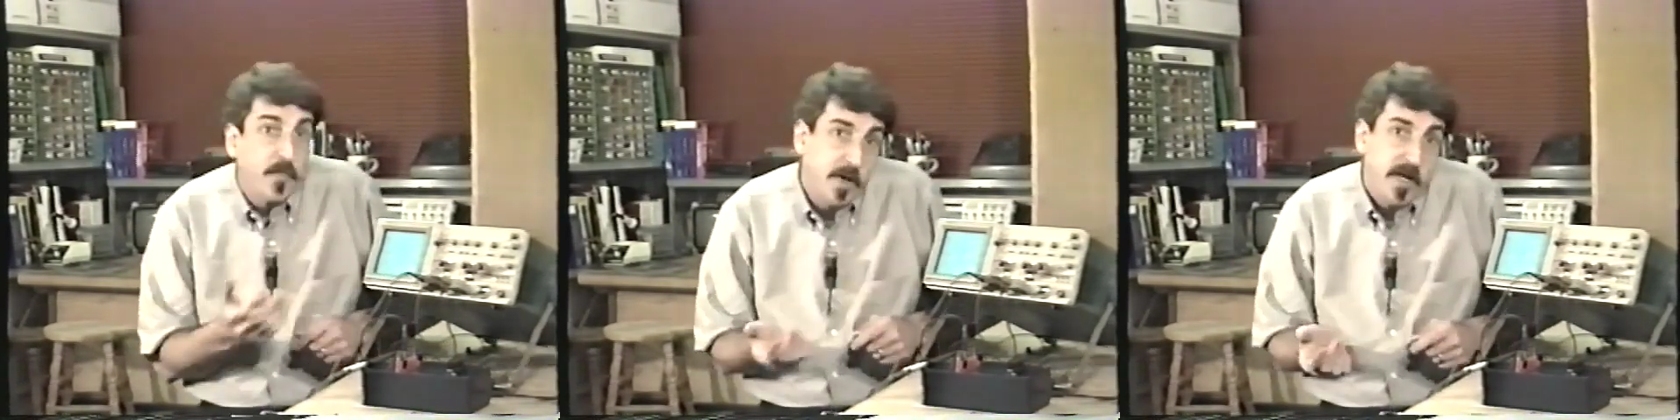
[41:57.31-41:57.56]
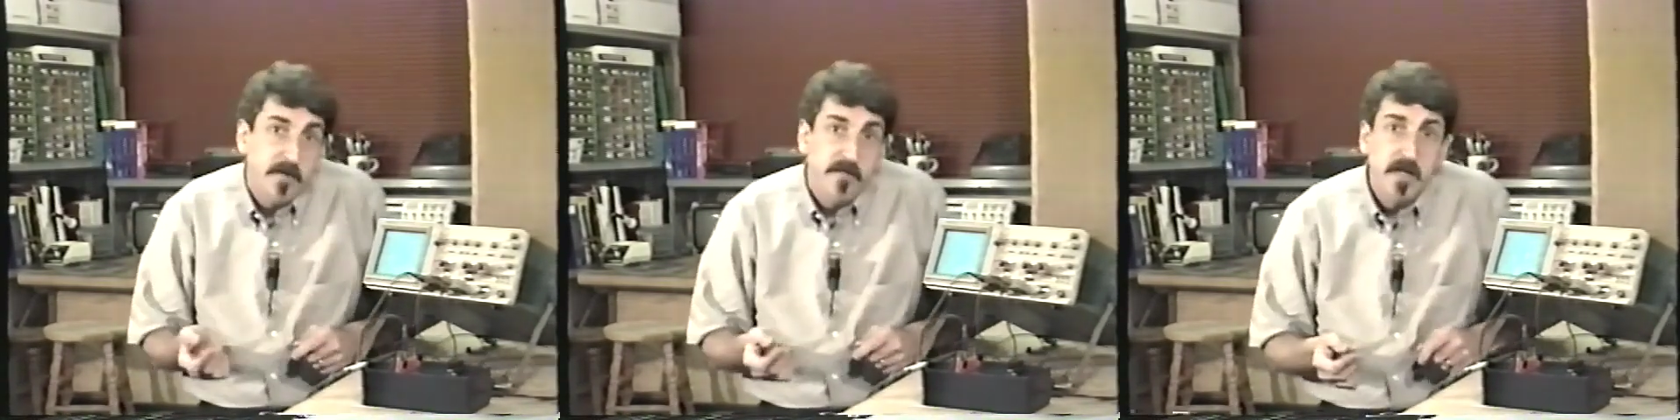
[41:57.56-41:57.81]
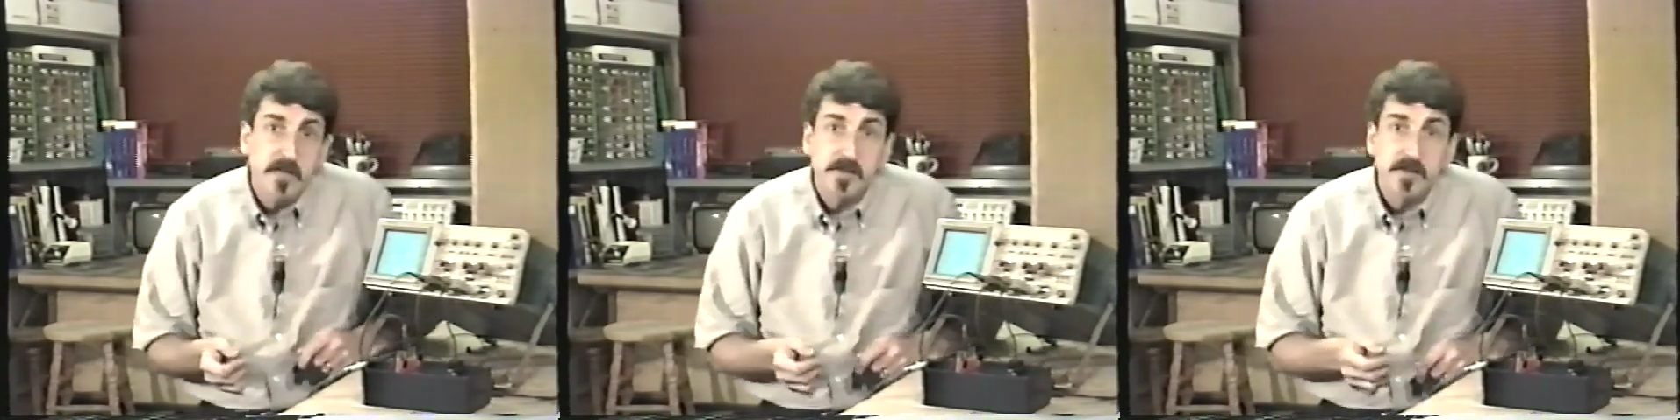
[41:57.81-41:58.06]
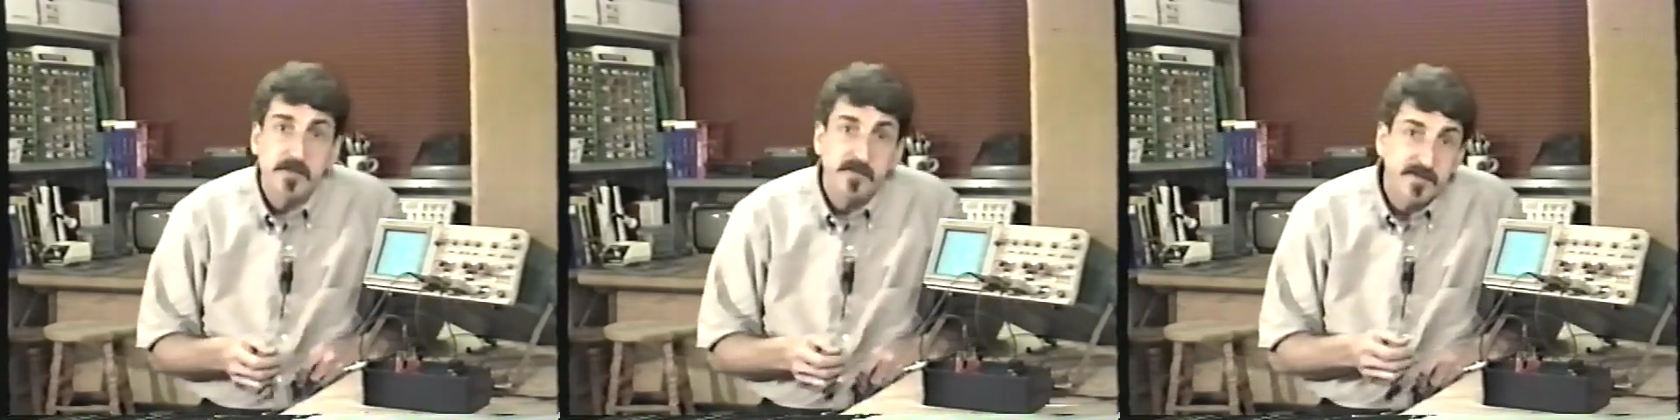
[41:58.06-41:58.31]
3
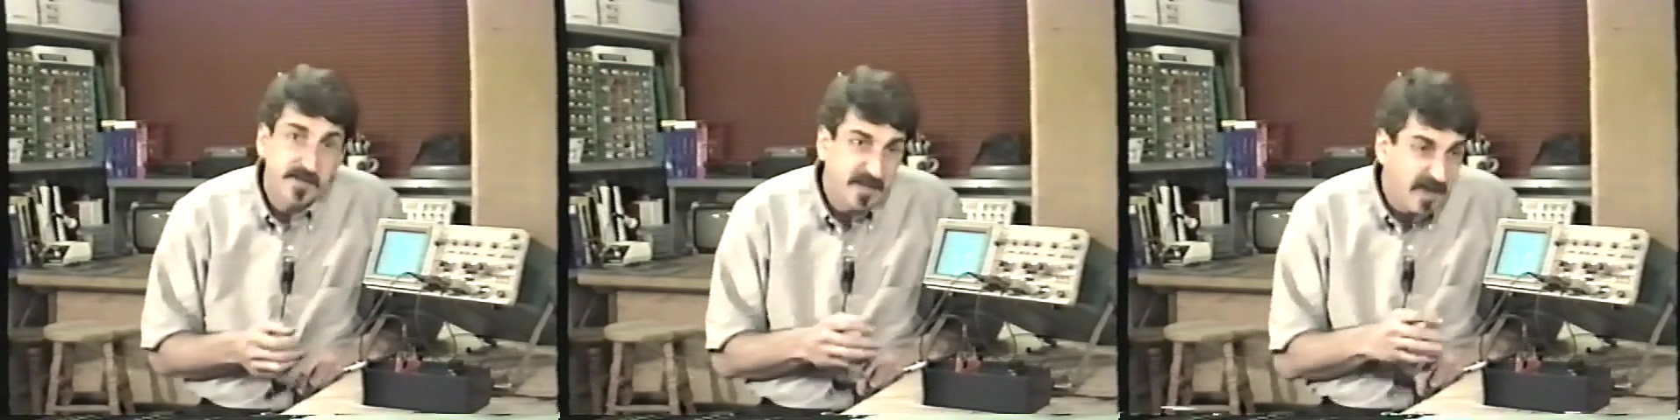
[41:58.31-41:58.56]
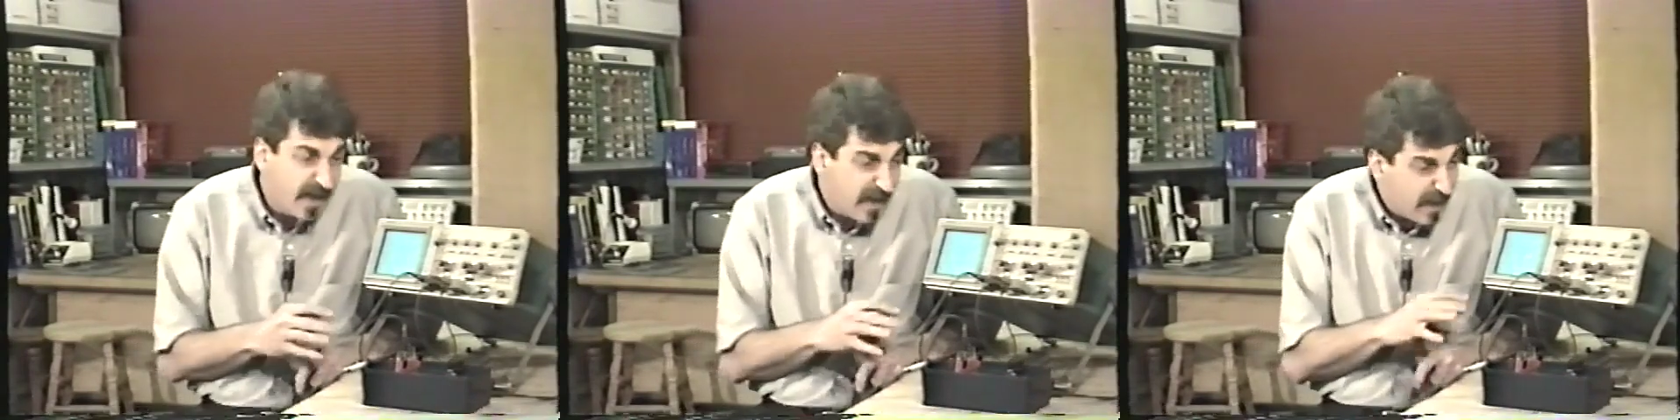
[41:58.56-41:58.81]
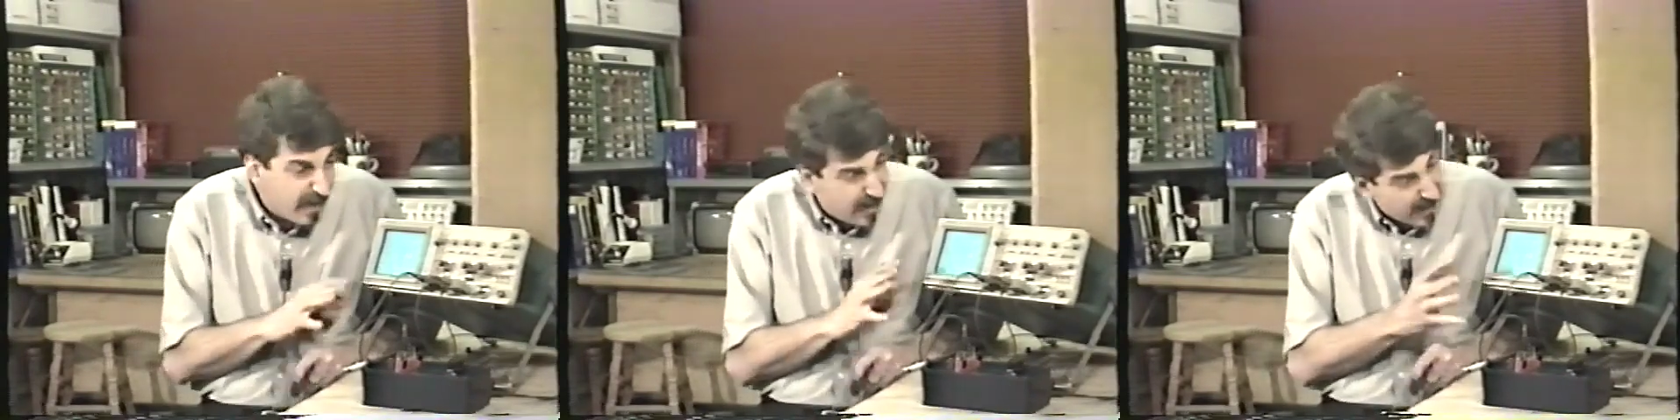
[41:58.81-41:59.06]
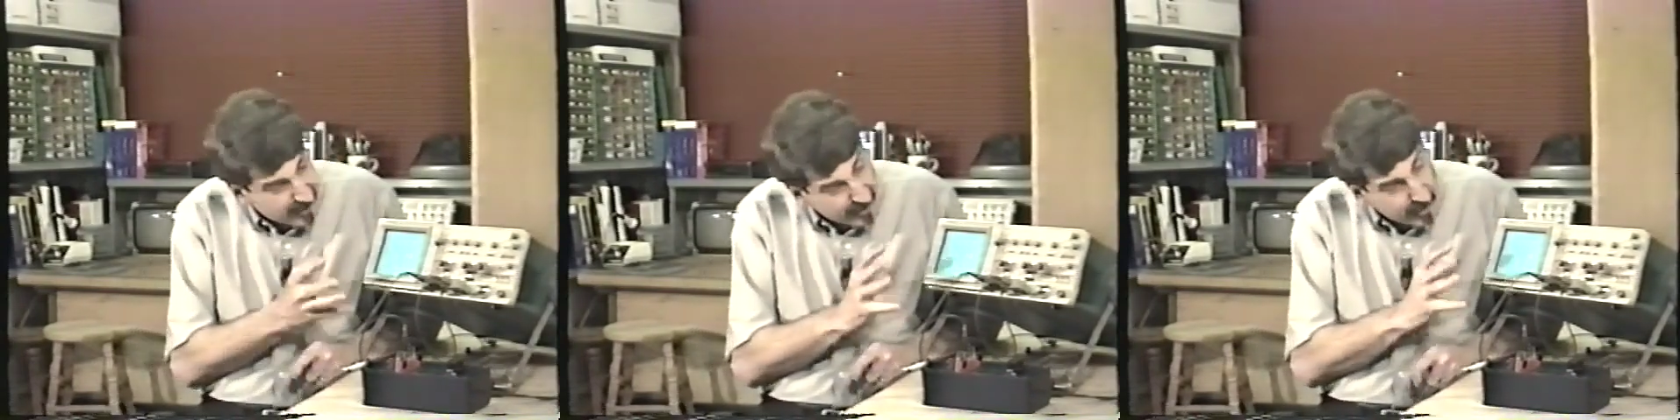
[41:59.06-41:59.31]
divisions,
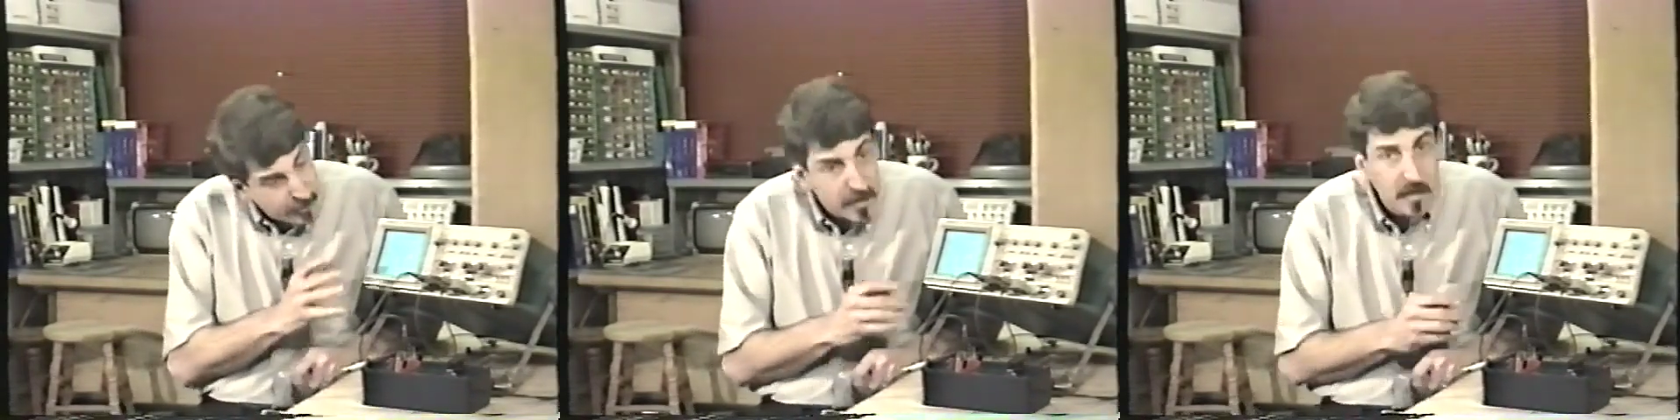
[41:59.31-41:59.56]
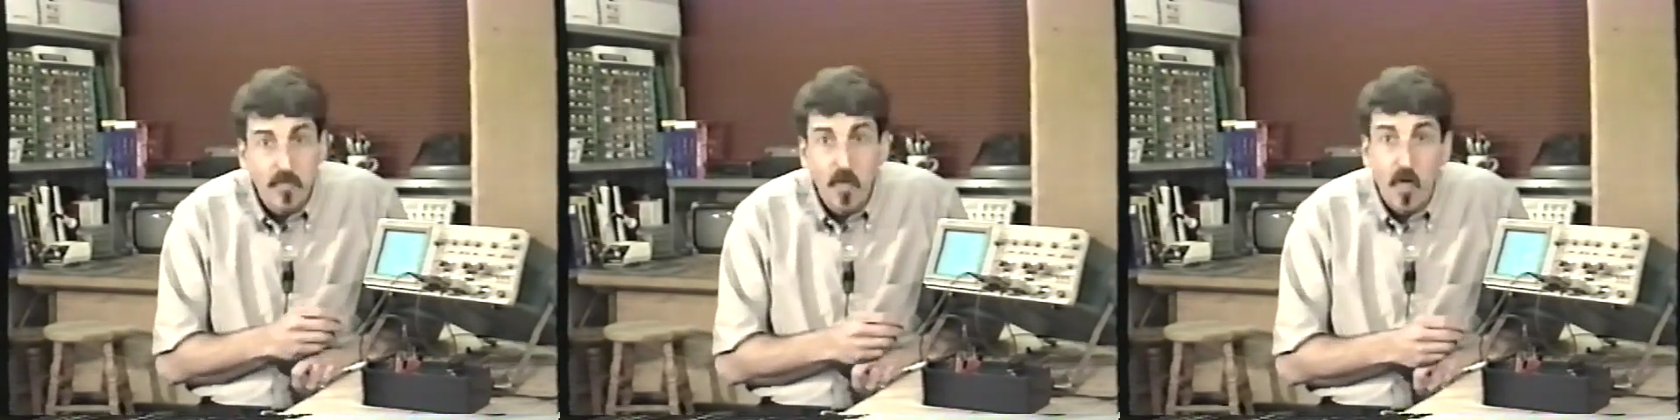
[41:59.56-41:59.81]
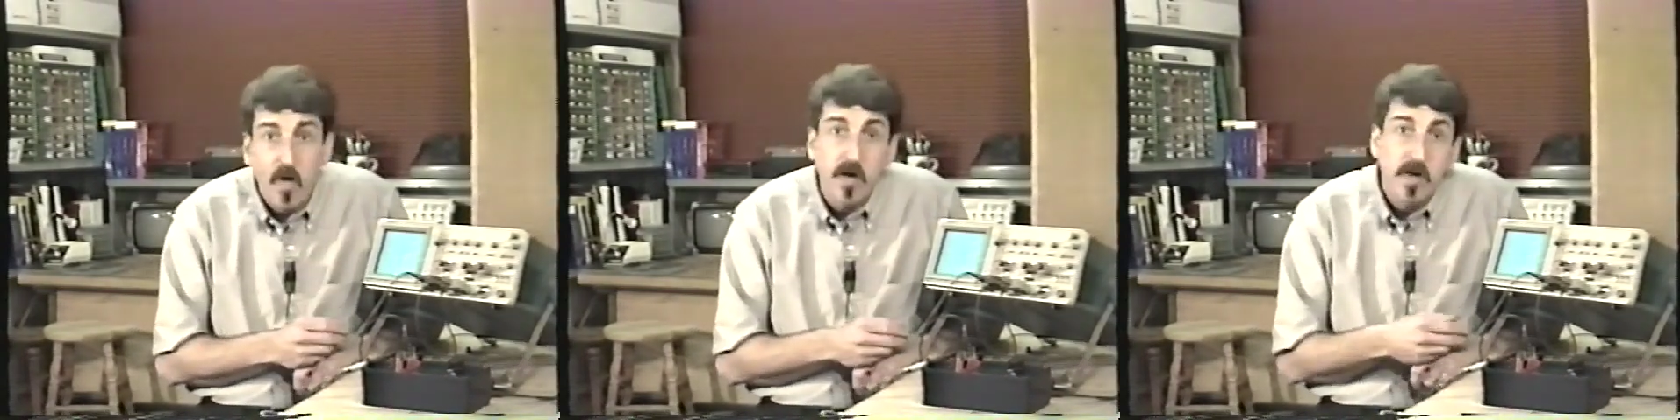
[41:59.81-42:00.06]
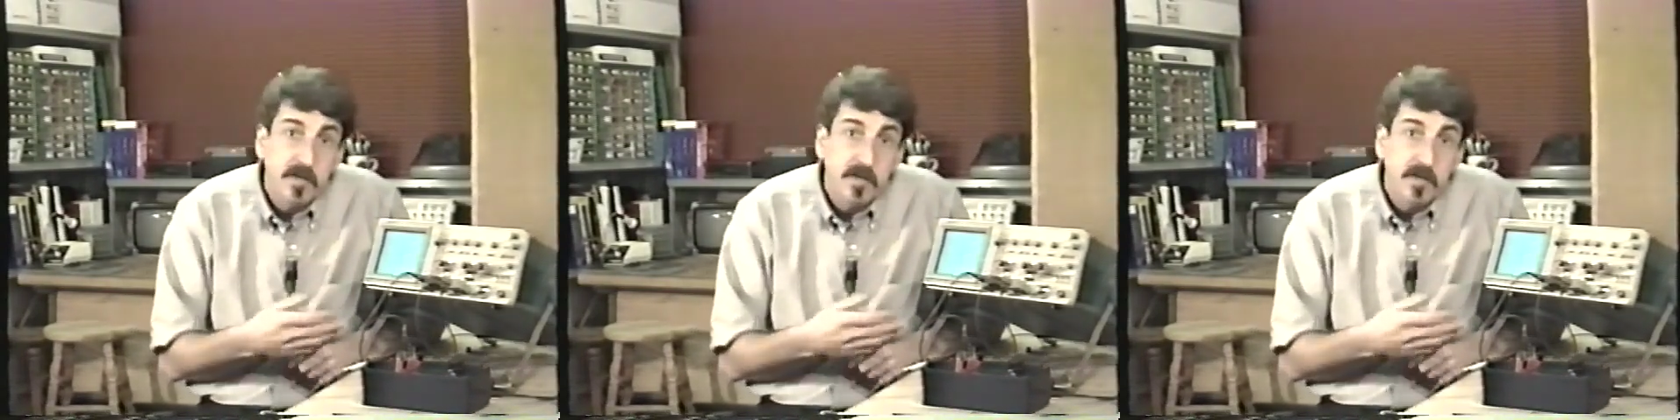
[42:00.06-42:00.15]
a little bit more,